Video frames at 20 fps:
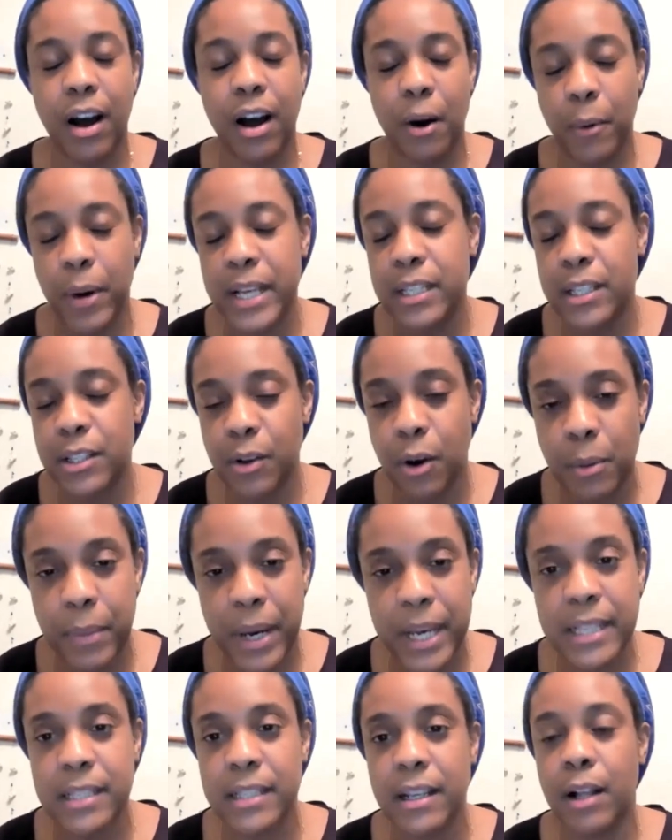how I saw
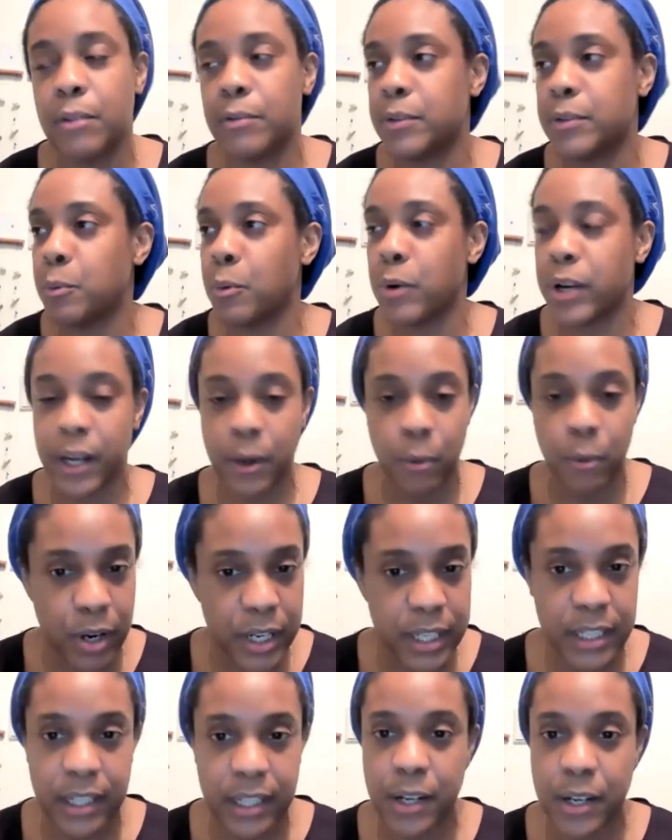myself and what I
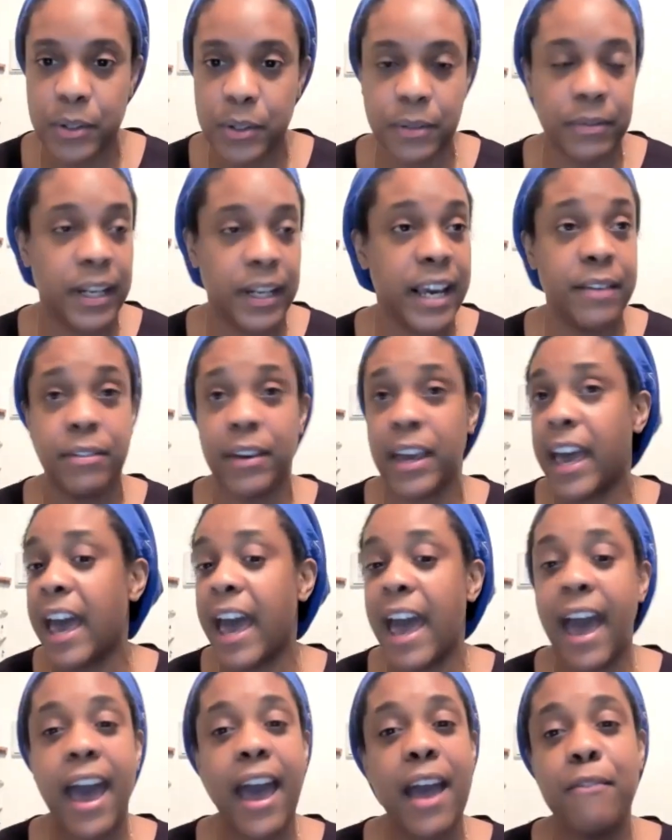wanted out of life,
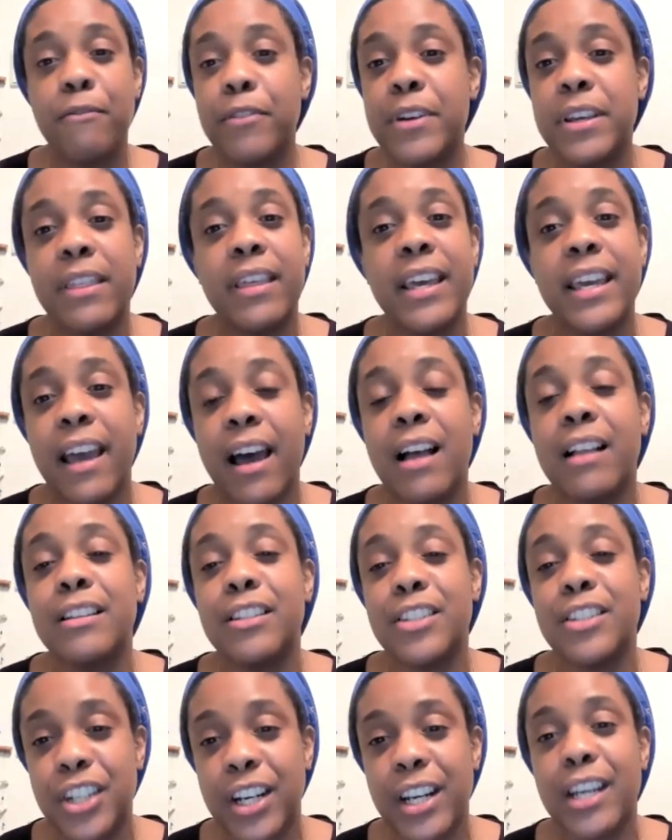everything
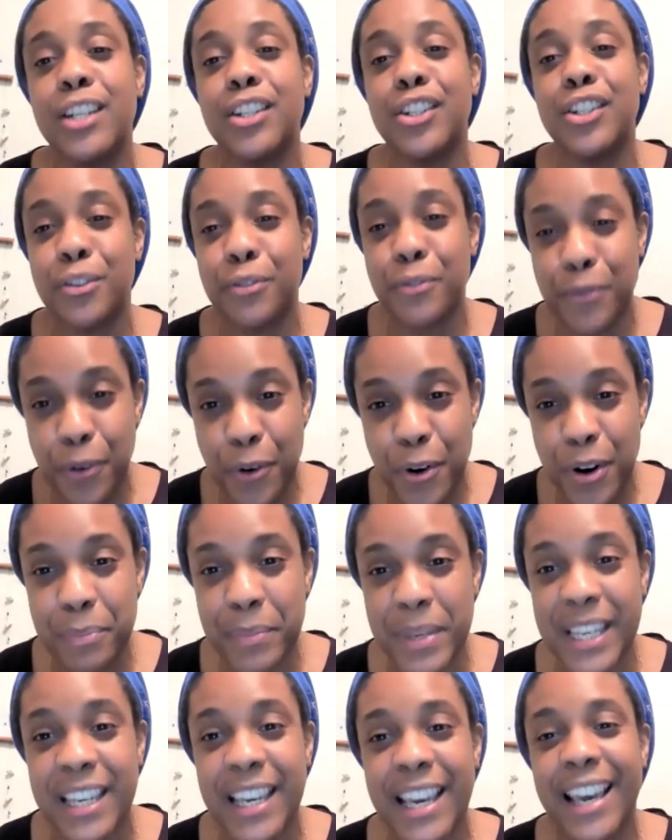else changed for
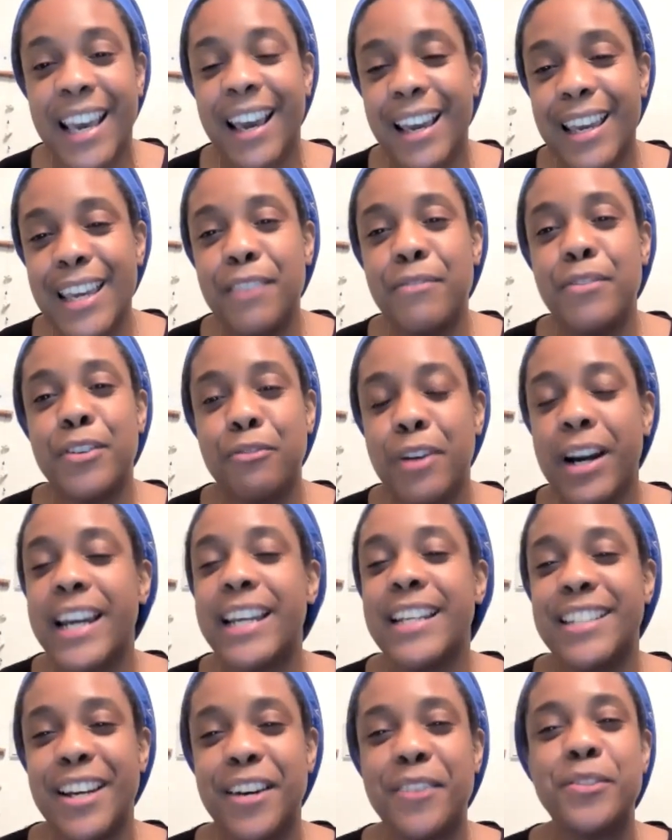me, even
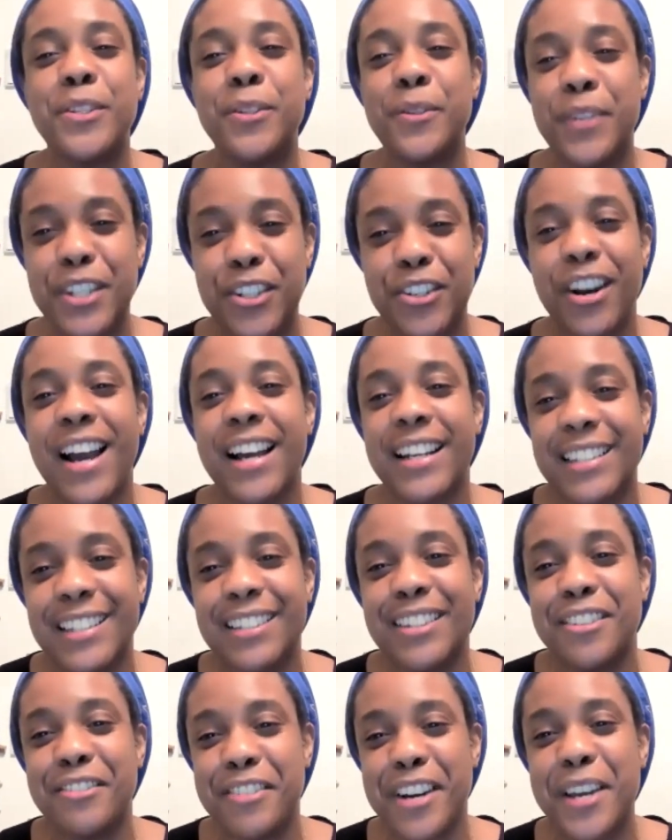right down to
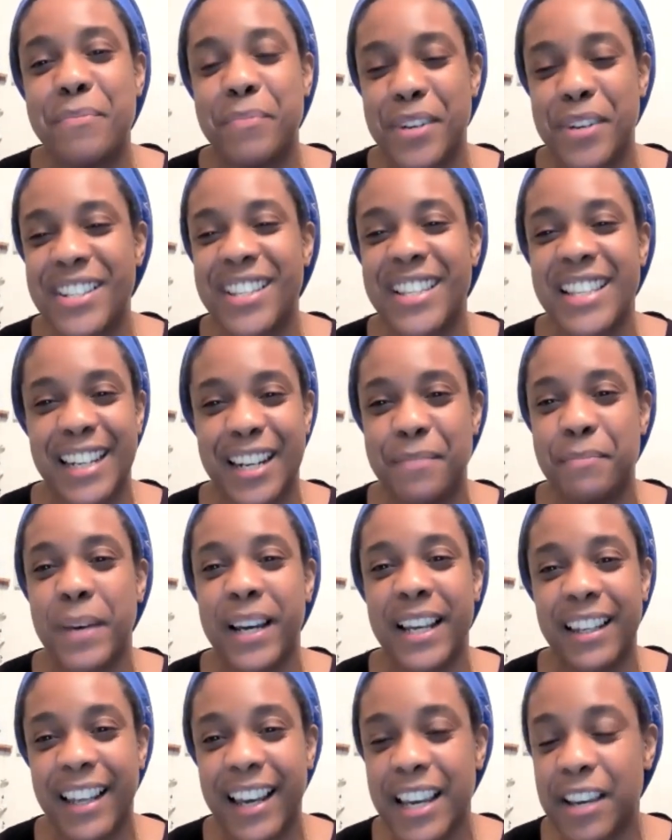attracting the right person in
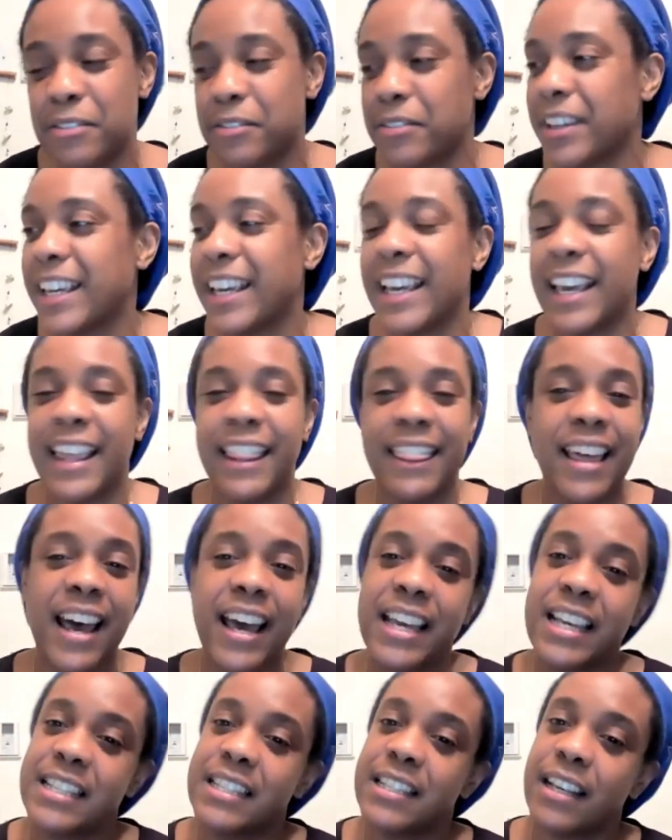my life.
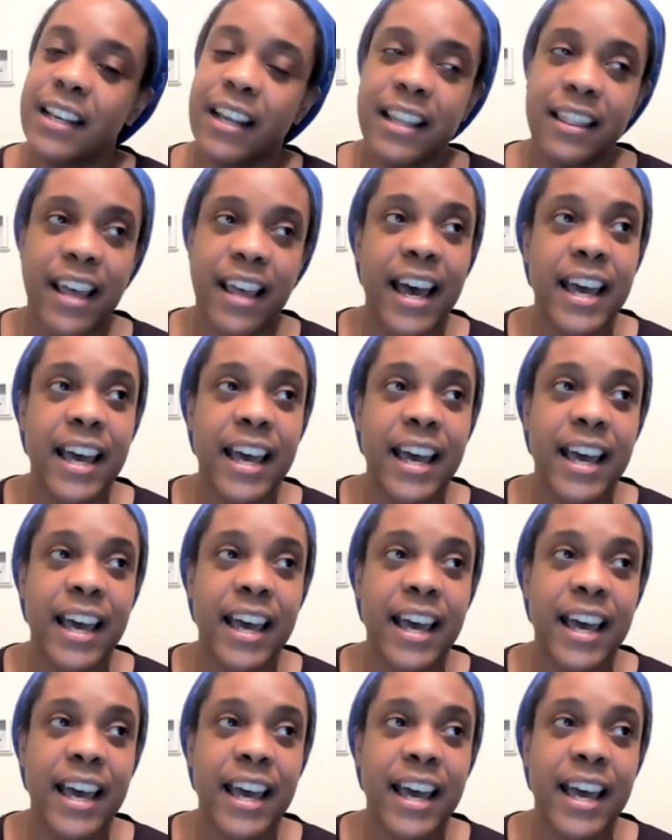That is a